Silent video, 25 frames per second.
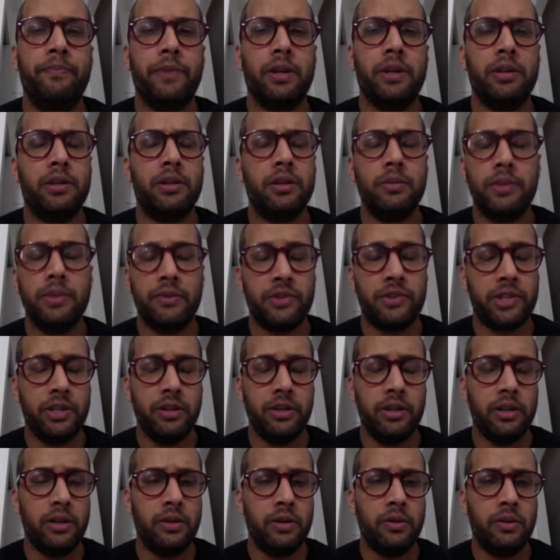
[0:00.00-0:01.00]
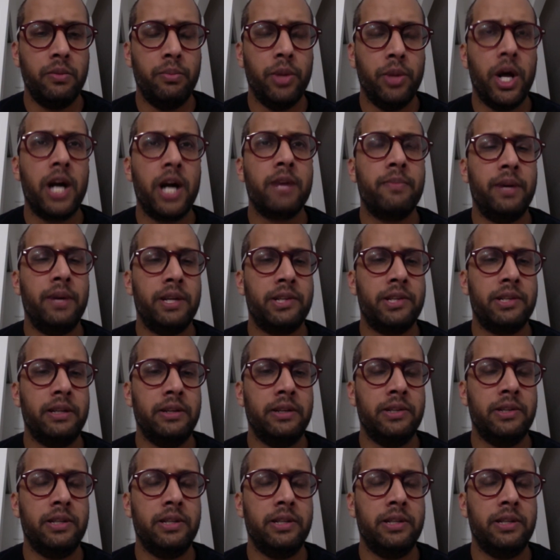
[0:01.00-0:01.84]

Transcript: in terms of studio blockbusters.